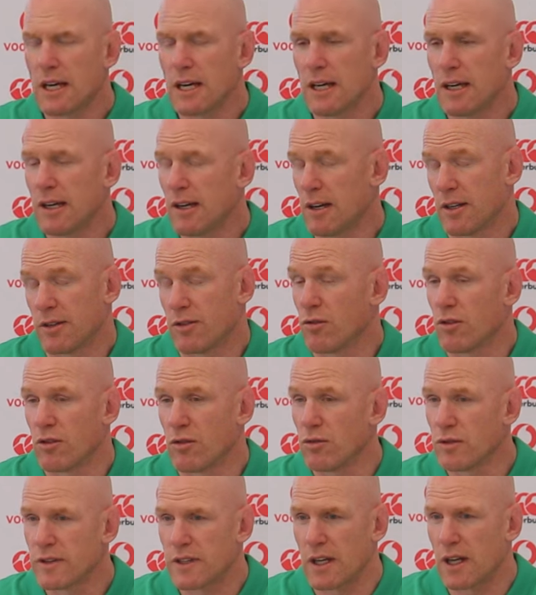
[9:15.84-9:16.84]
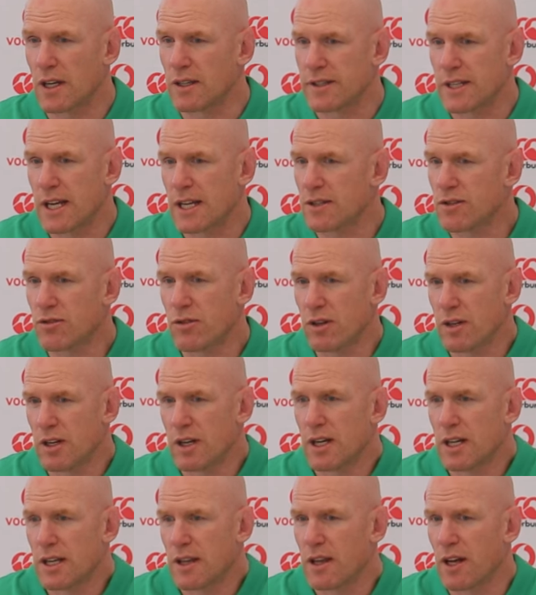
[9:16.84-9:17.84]
do? I don't know is the honest answer.
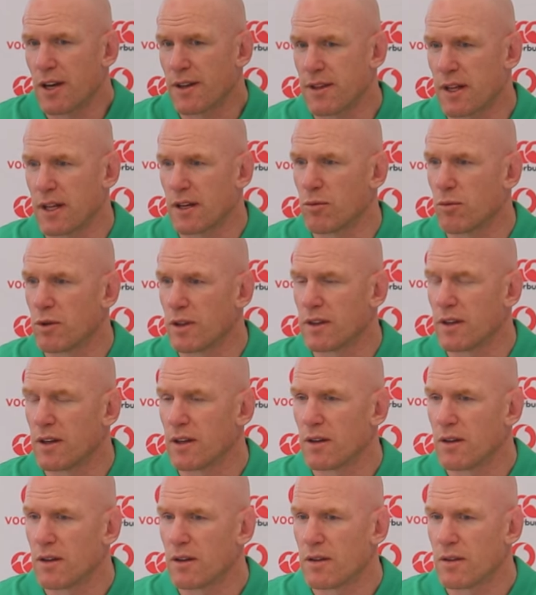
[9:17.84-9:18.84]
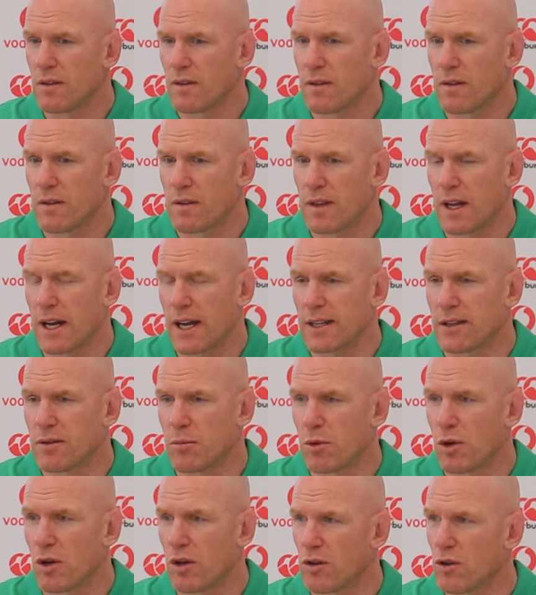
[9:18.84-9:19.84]
I think with the length
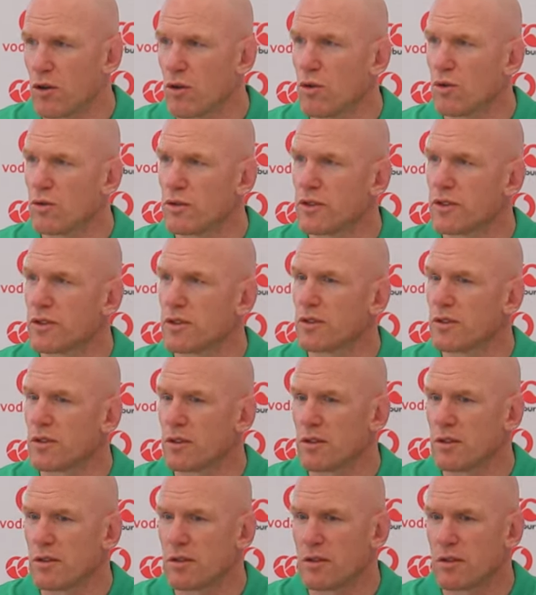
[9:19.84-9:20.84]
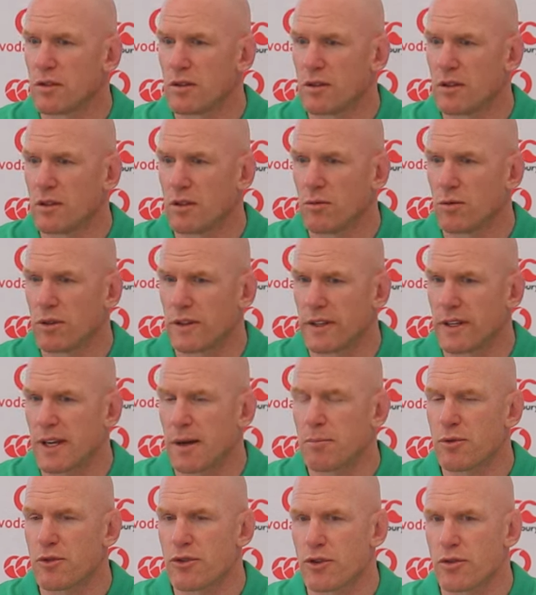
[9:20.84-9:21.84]
the ball goes, with the
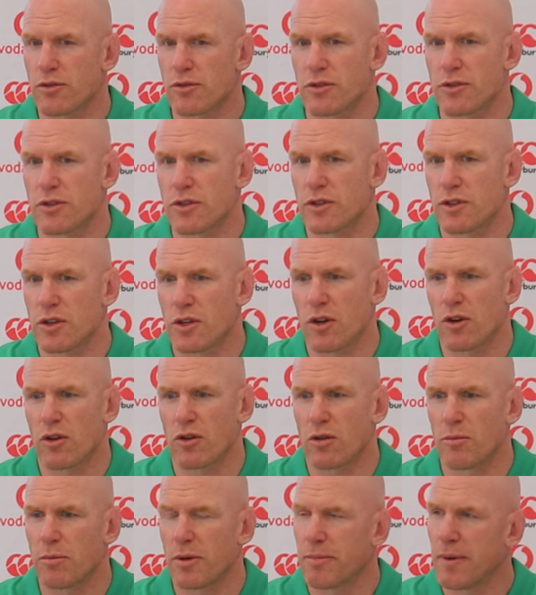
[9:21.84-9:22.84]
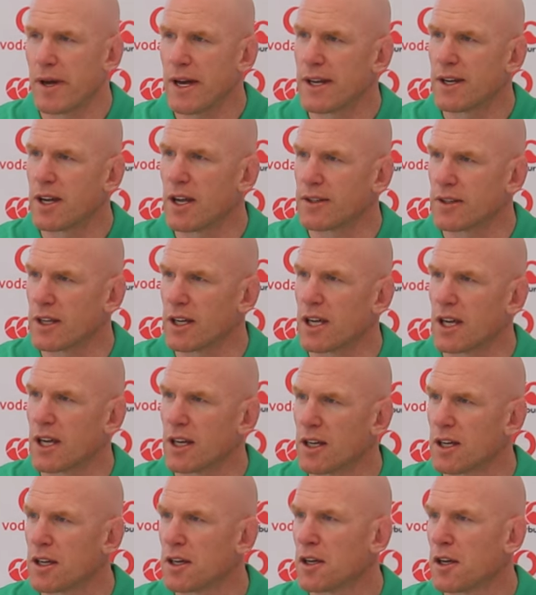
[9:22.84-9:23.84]
temperatures, you know, you'd be mad not to
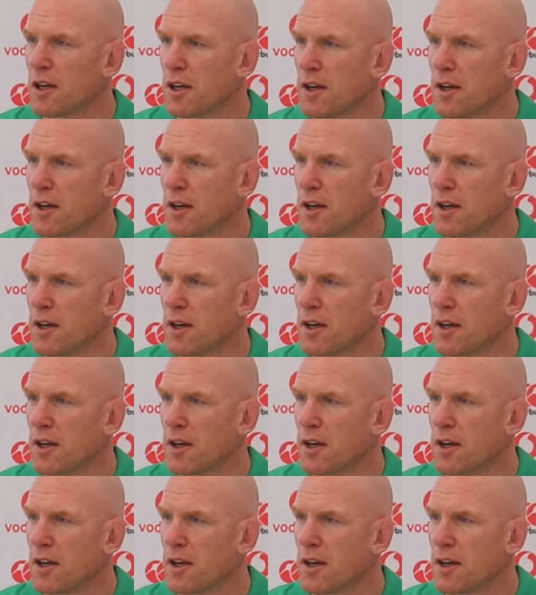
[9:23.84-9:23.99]
kick.